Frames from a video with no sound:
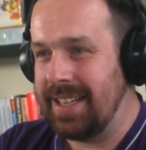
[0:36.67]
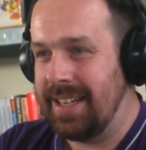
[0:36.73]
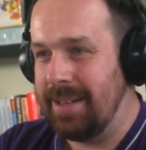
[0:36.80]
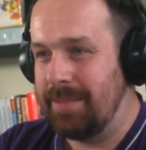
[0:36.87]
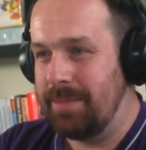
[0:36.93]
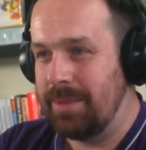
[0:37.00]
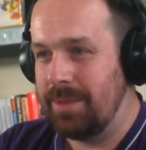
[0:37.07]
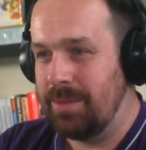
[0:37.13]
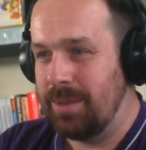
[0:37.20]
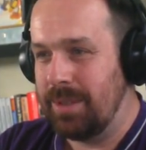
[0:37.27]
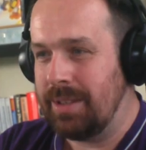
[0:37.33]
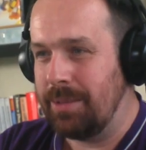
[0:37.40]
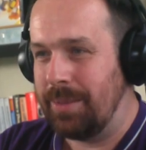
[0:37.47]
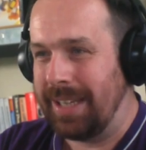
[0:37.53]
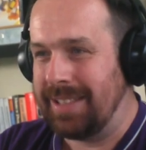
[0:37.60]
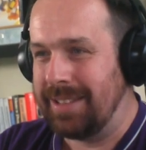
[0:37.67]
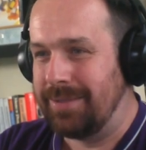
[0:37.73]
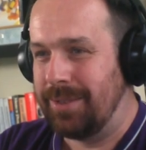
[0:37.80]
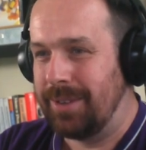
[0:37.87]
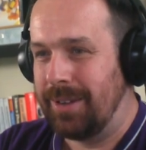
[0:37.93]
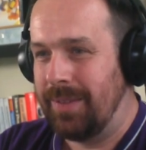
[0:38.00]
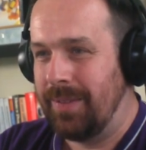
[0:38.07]
Um, what are they waiting
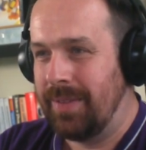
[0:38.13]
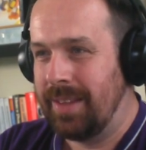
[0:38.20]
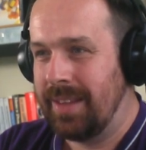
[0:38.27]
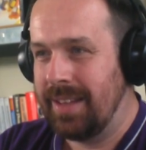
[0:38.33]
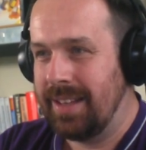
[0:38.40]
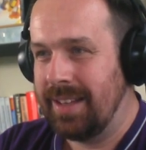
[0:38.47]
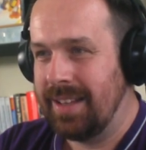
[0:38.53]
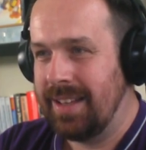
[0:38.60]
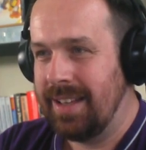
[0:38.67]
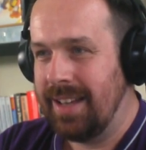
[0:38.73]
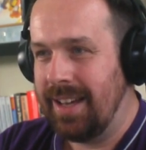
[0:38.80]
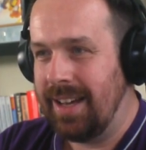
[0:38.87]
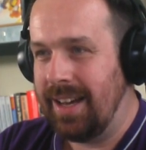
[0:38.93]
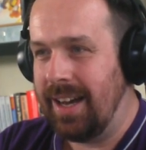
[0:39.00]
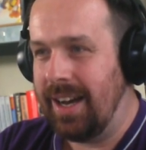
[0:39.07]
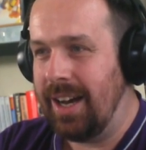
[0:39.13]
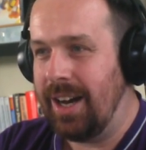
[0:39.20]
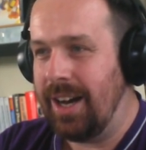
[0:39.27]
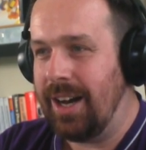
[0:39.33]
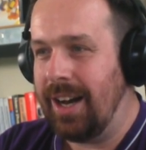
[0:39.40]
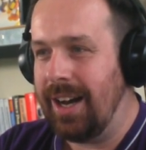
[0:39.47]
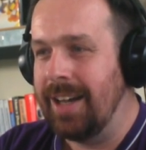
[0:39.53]
for?
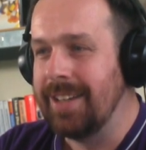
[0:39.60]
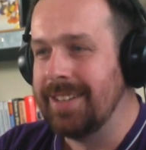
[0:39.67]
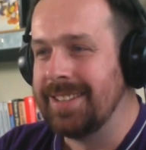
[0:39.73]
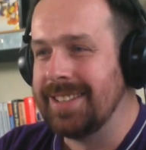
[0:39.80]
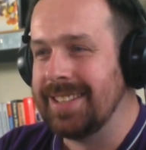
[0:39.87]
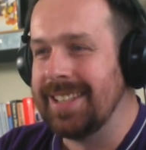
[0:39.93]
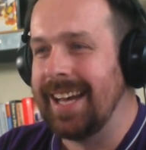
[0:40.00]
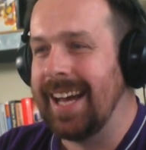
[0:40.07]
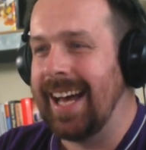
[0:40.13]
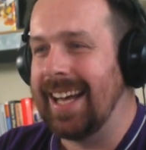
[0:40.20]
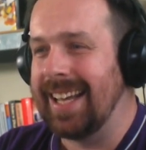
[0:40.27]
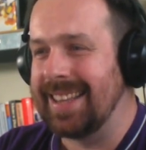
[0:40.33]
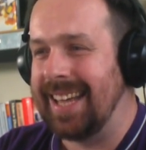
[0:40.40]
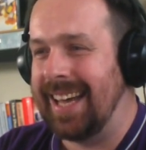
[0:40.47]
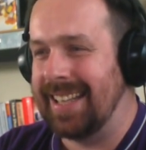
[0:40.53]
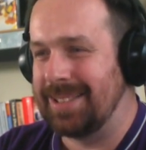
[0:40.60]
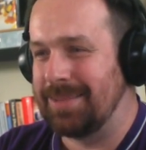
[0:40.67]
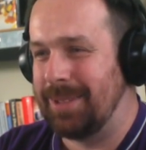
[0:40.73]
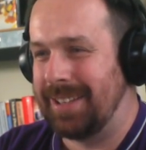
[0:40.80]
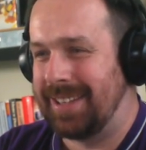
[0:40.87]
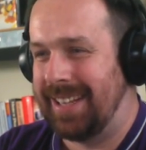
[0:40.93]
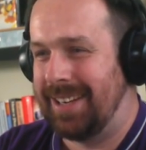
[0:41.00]
Ah, oh, that's
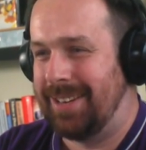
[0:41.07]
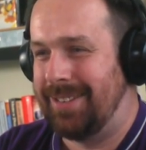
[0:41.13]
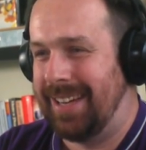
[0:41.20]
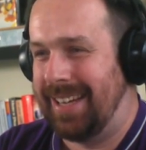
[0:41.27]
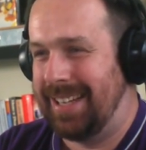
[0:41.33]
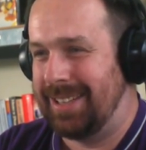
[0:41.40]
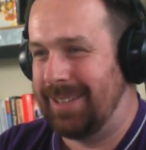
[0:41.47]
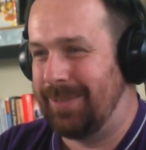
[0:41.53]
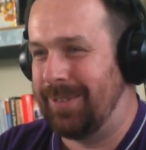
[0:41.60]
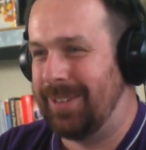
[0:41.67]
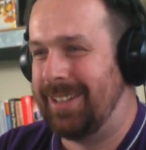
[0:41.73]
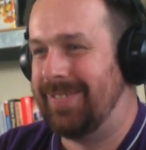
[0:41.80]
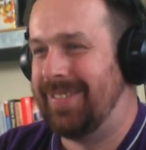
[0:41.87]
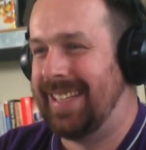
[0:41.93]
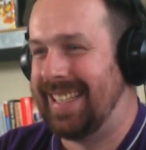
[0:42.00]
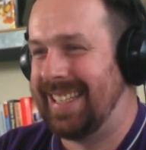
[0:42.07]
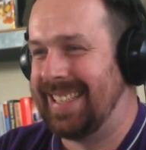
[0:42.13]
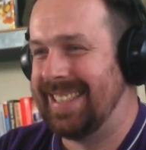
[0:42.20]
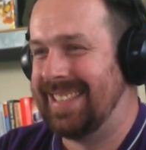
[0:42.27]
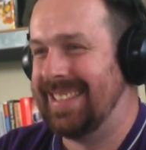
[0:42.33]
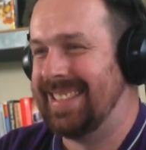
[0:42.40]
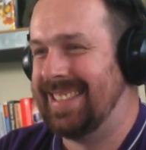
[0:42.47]
what they're waiting for. Oh my
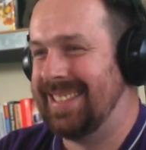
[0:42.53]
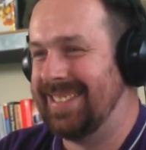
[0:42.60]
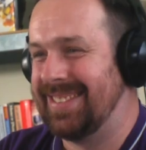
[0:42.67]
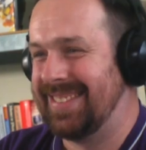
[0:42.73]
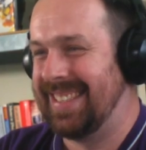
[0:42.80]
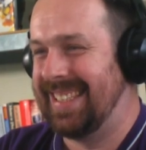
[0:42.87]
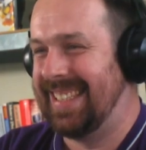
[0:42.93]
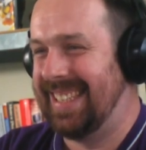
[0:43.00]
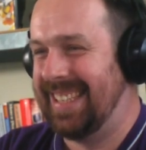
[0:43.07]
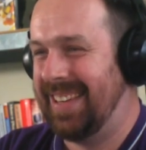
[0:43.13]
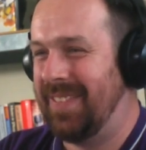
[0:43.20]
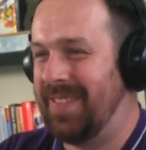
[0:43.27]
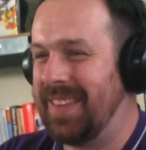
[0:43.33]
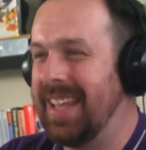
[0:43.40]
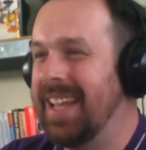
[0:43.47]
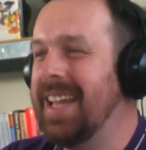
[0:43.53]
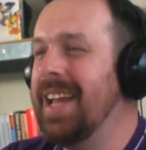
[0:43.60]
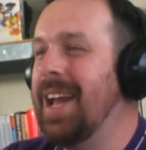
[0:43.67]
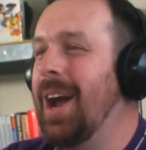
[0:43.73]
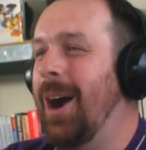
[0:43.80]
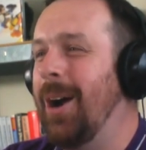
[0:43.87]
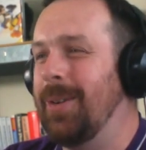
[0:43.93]
god, really?
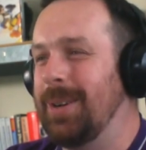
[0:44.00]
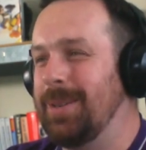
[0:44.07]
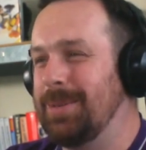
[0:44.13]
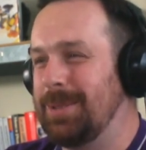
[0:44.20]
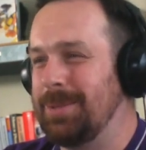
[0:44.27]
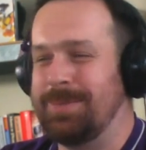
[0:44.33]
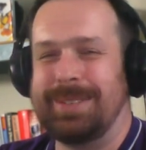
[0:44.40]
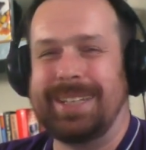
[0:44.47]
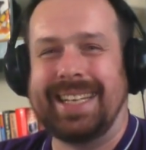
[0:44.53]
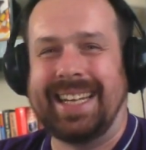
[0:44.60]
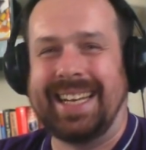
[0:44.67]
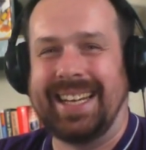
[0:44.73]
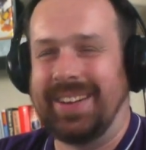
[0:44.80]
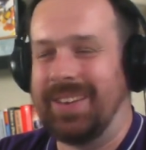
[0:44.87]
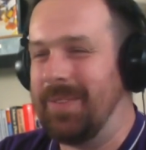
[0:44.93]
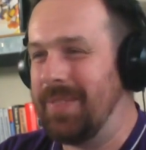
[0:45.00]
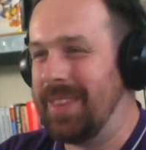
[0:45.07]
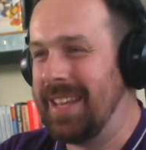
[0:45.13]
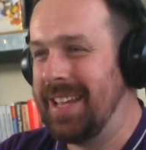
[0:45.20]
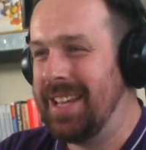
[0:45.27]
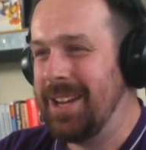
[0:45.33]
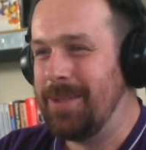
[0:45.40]
Oh, I was mean
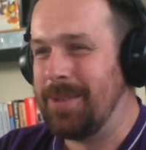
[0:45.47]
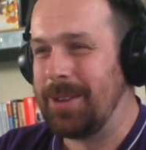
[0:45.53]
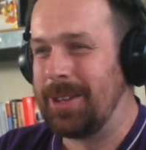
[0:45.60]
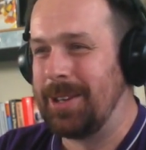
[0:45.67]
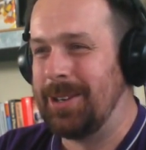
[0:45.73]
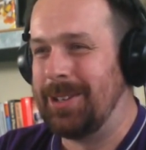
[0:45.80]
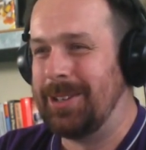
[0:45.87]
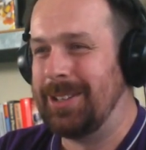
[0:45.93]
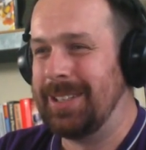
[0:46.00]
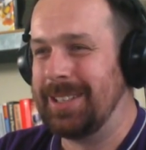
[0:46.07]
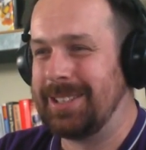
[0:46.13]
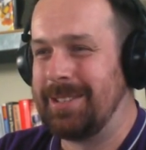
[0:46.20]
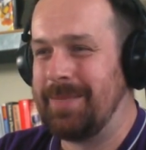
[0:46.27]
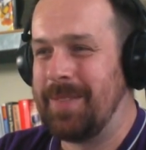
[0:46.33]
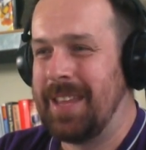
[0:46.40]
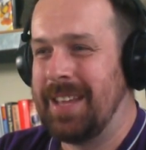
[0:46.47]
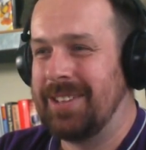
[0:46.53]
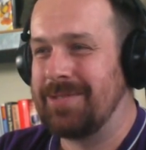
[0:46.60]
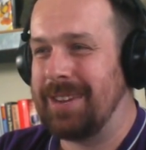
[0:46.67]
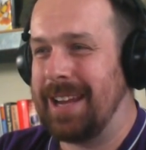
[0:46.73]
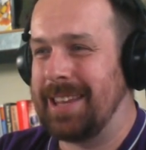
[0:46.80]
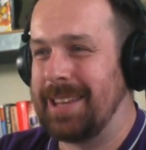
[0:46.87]
with the hold.
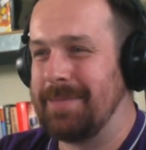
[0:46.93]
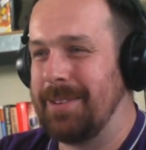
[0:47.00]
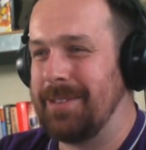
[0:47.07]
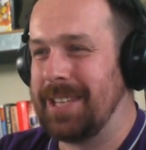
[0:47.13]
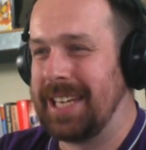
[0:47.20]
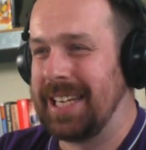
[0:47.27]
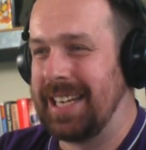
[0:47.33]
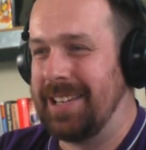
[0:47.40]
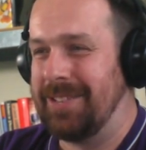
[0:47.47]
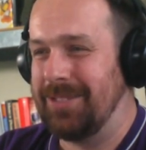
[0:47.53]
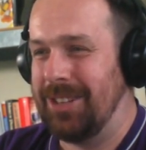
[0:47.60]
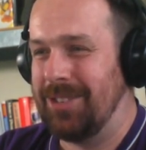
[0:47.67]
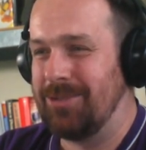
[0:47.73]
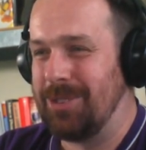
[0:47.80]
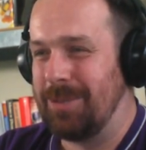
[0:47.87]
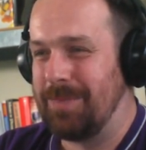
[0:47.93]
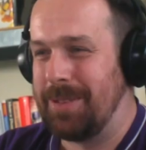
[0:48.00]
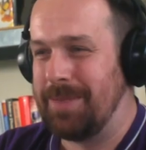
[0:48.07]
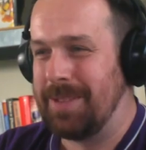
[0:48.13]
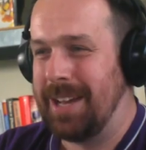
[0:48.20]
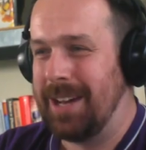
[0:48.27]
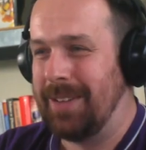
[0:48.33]
Drag them off the cliff and drop
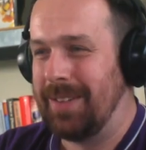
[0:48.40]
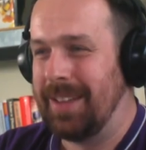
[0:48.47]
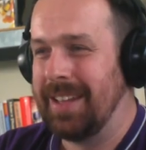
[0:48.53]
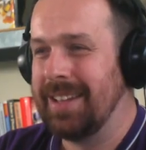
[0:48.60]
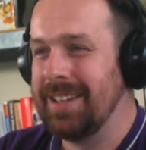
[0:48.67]
them down.